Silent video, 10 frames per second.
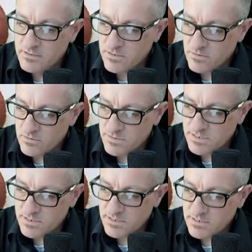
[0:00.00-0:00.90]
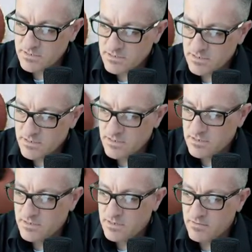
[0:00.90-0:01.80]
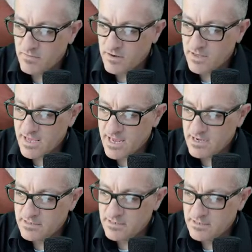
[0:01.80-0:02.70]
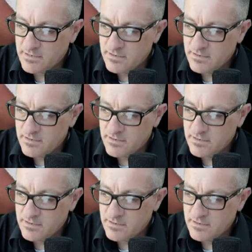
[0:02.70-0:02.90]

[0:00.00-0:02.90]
So it goes 6 and then 8.